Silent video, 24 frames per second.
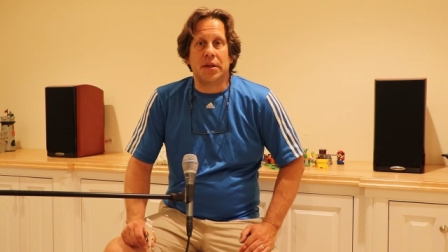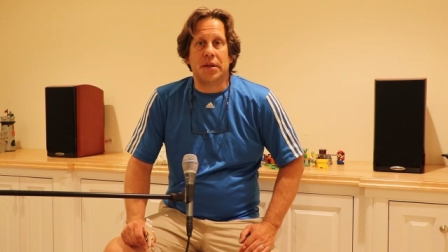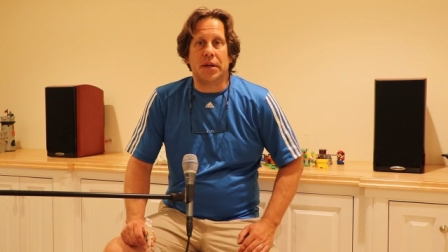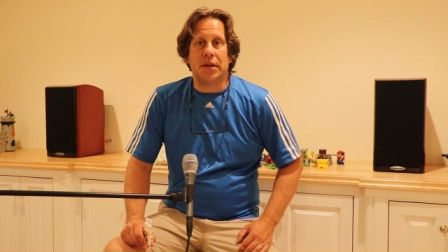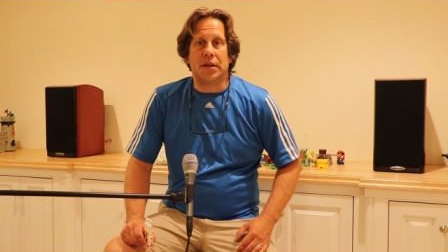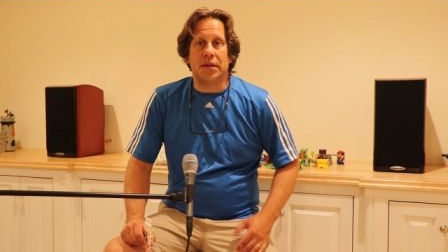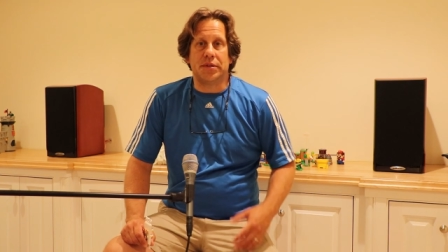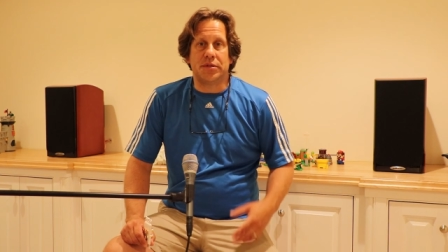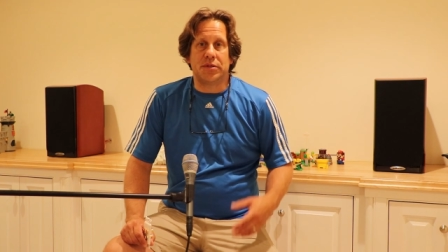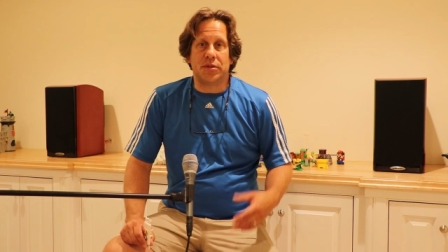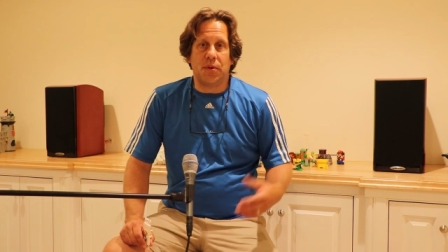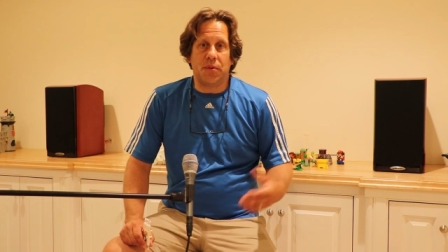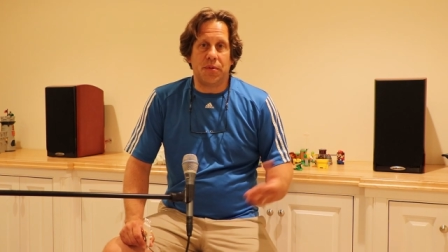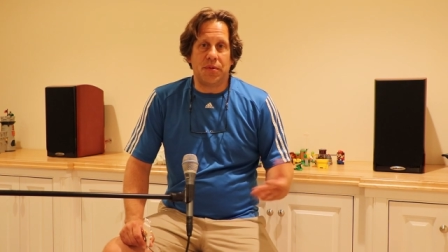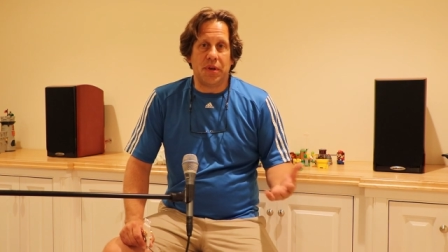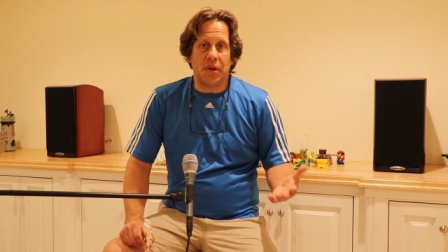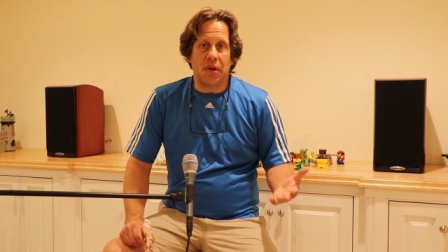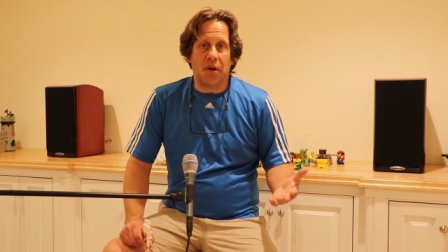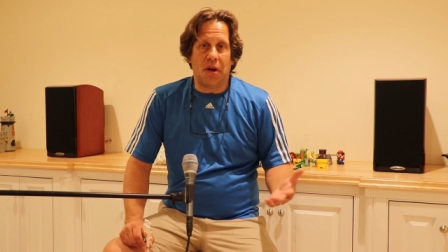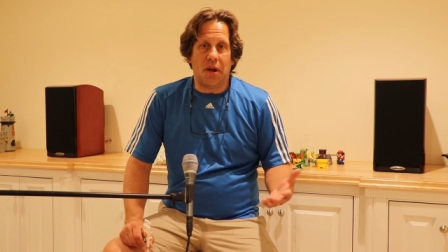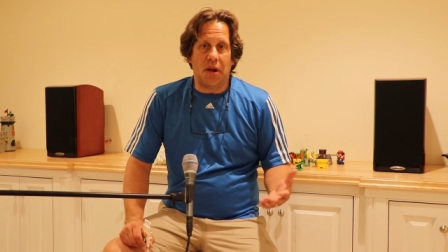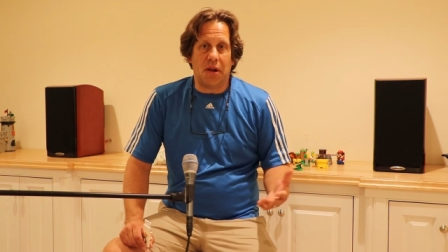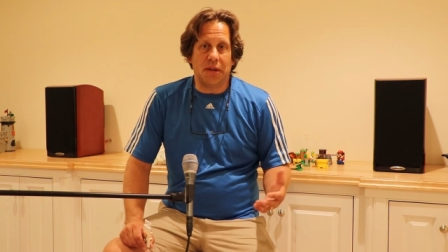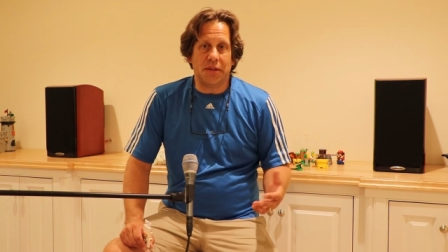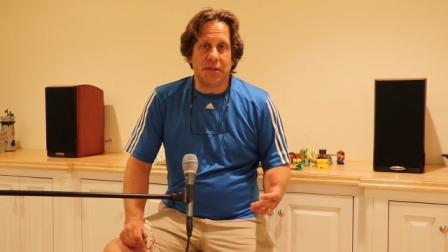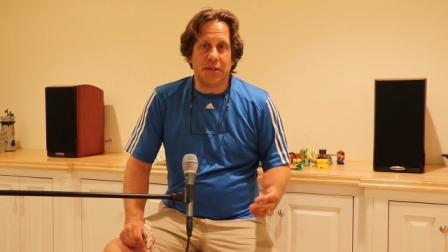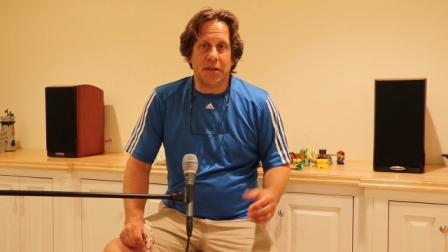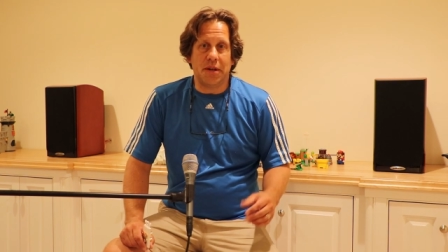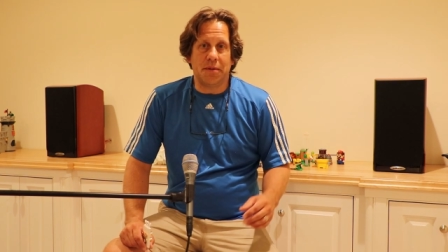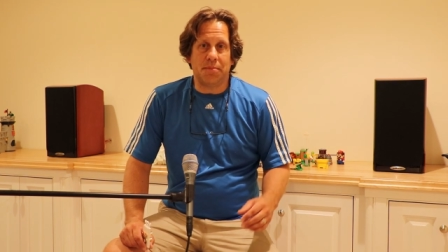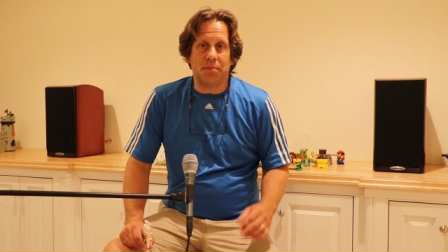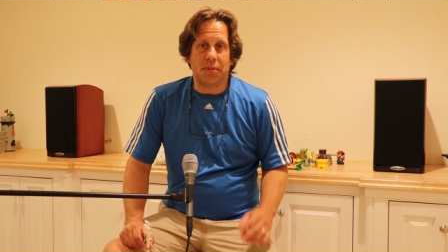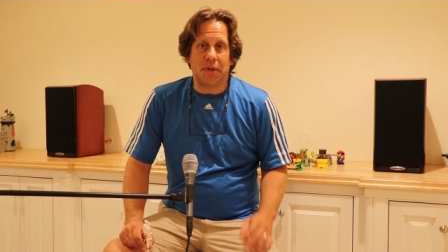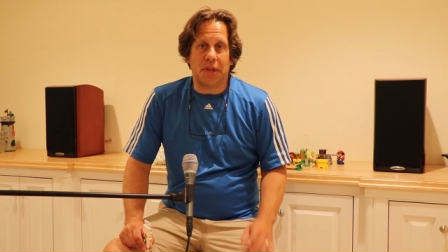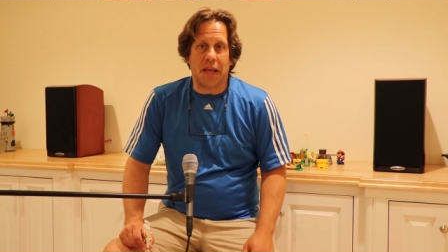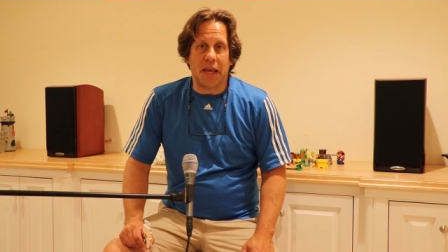Uh, so the
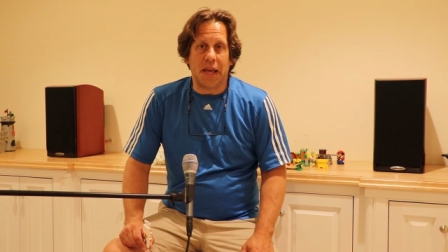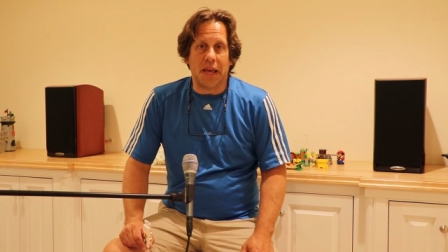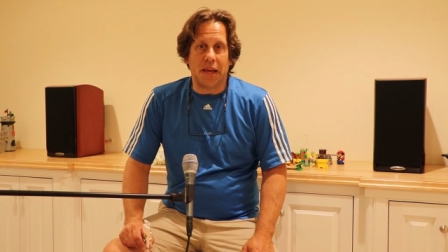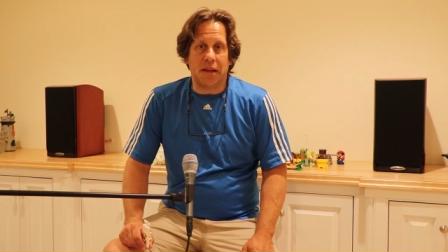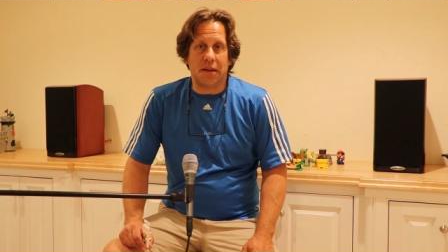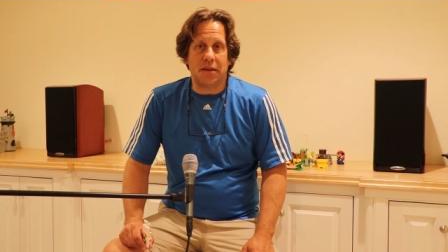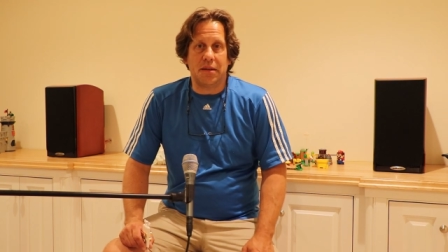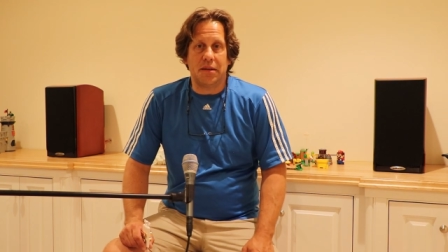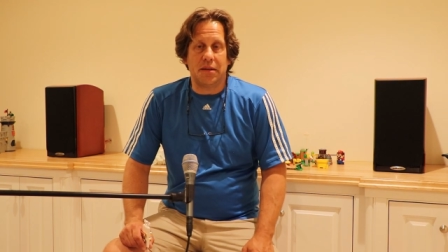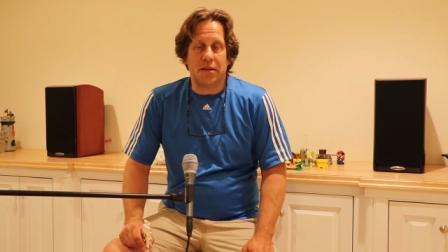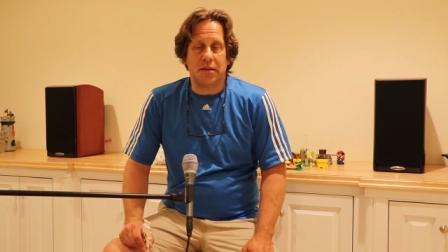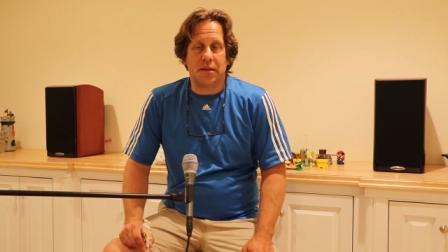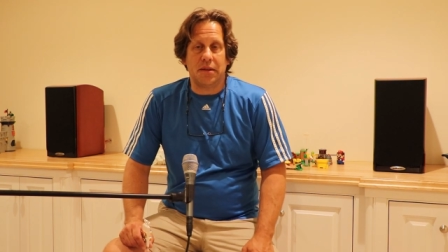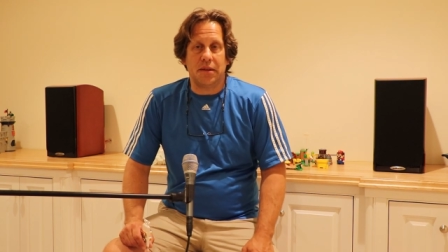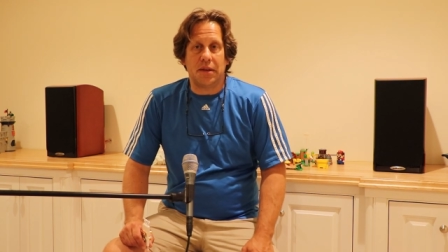alternate plan,